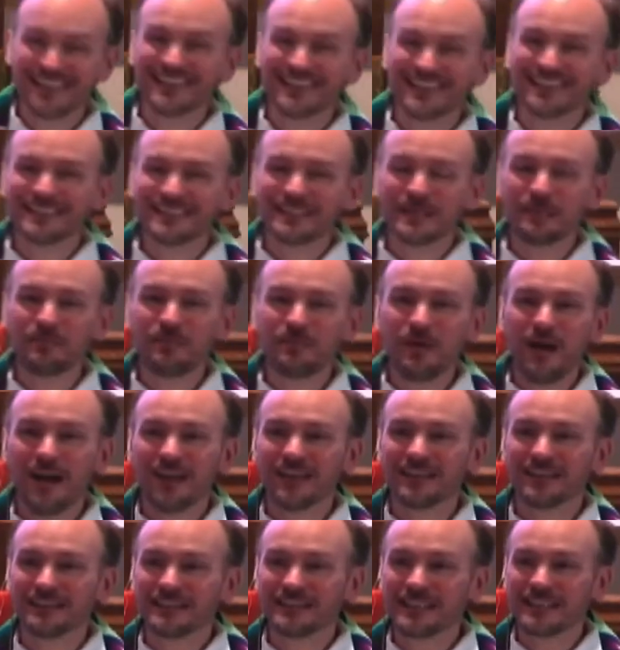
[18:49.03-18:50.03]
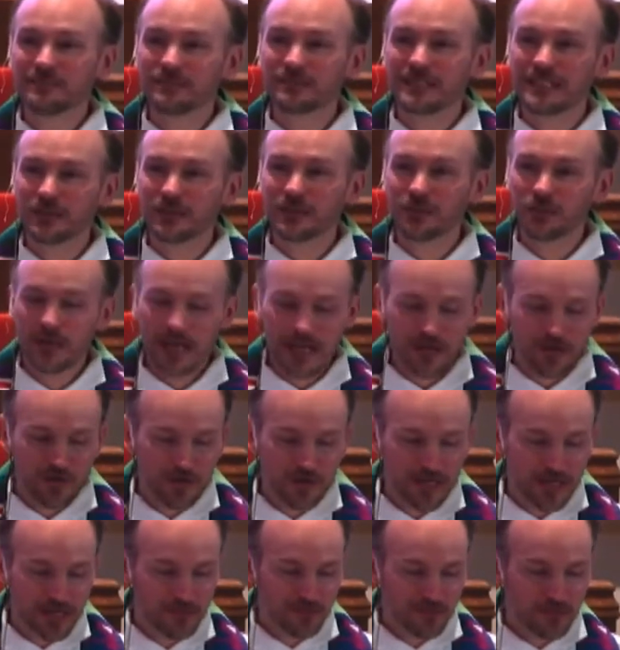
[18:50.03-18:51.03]
this apocalyptic
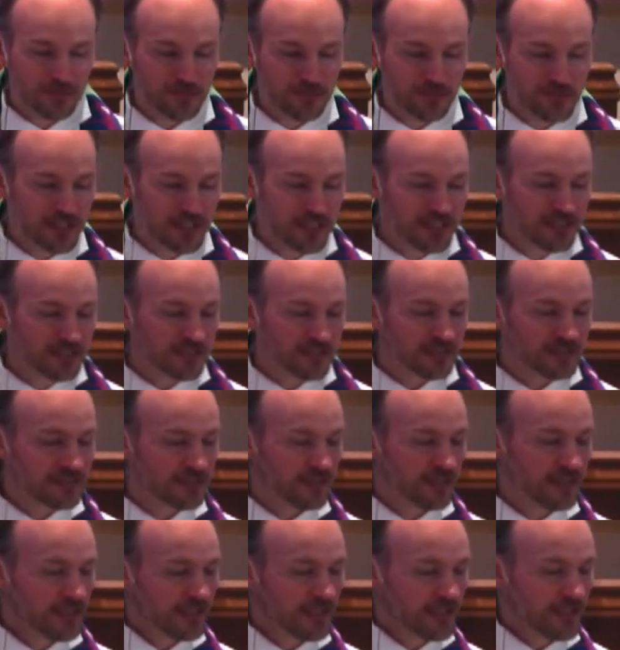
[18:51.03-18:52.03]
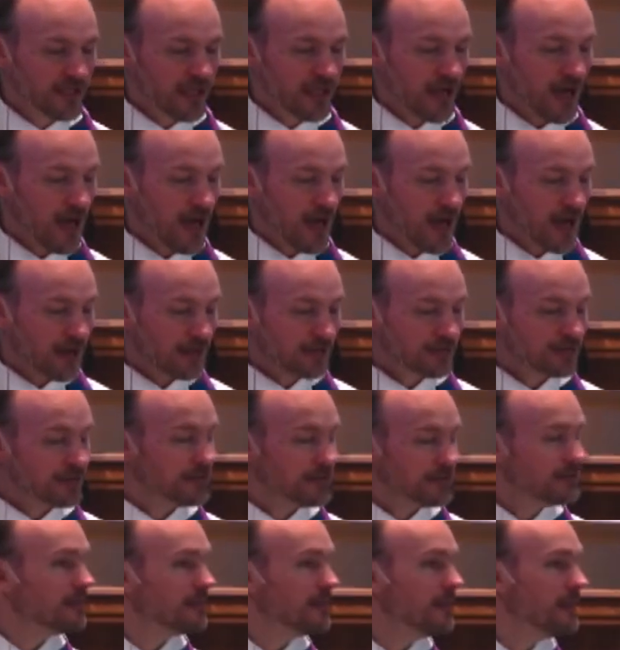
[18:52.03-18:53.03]
rhetoric from Jesus,
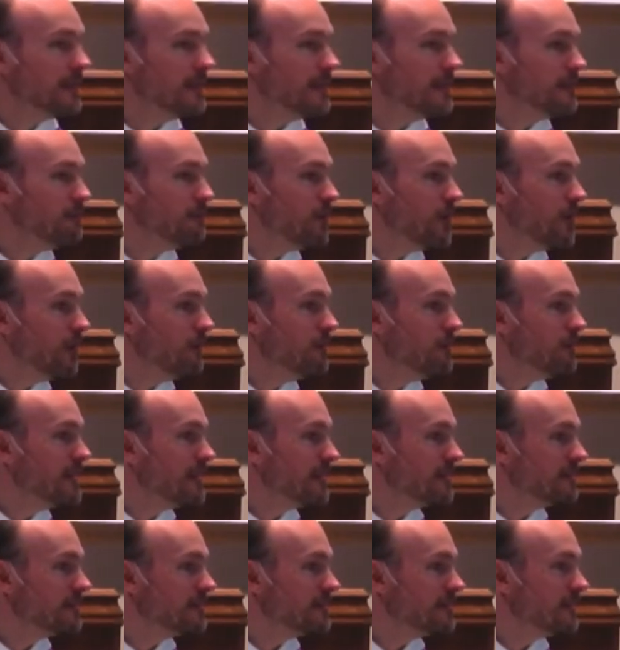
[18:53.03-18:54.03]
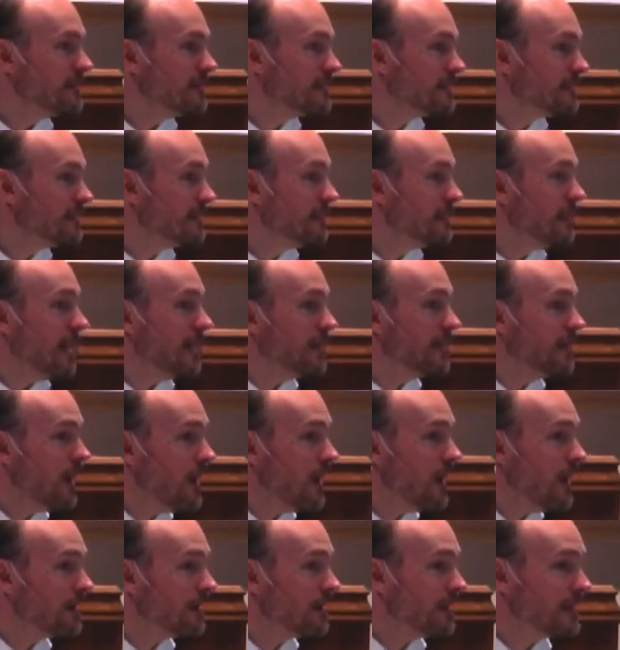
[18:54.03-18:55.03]
impermanence in its
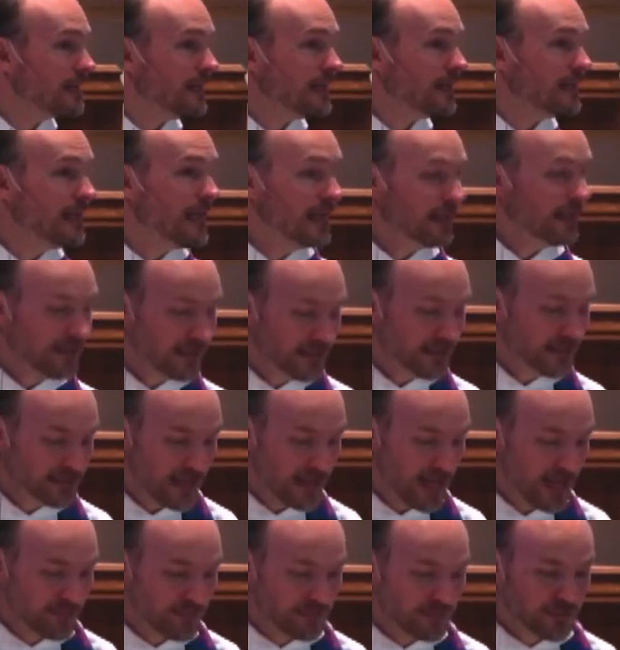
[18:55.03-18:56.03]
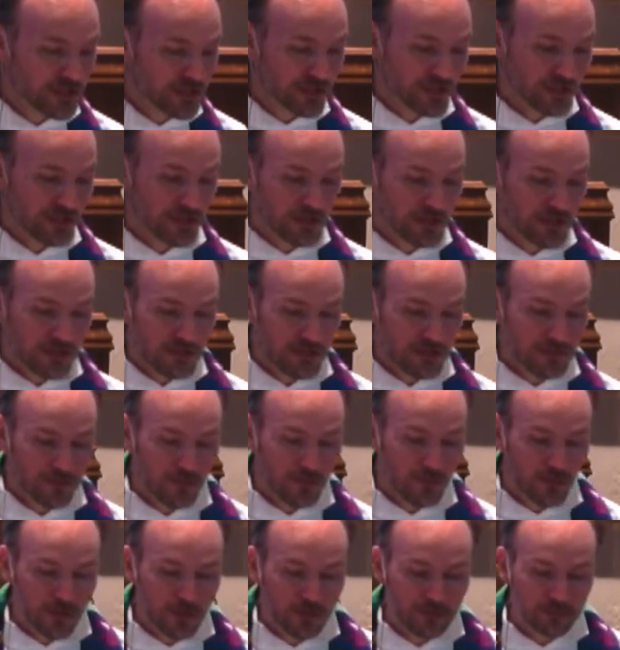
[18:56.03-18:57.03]
lighthearted and then its heavier
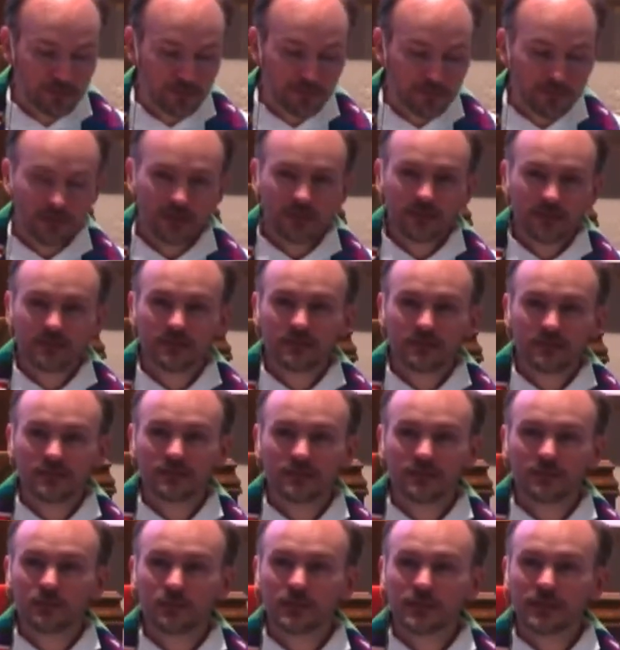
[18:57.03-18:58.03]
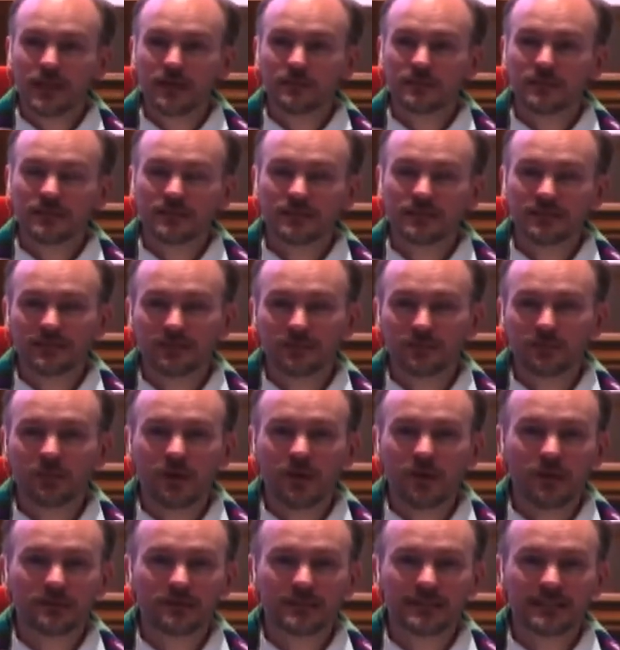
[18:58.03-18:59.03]
form, you
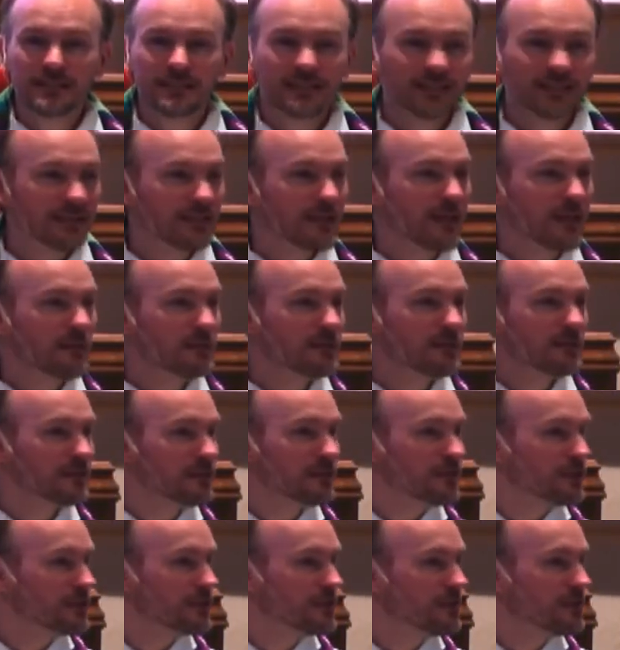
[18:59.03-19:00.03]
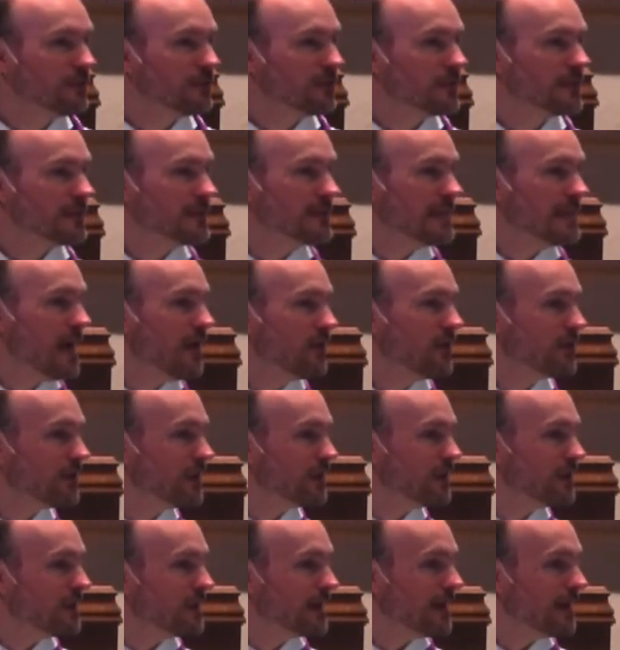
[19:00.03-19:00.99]
probably didn't come to church for a downer, but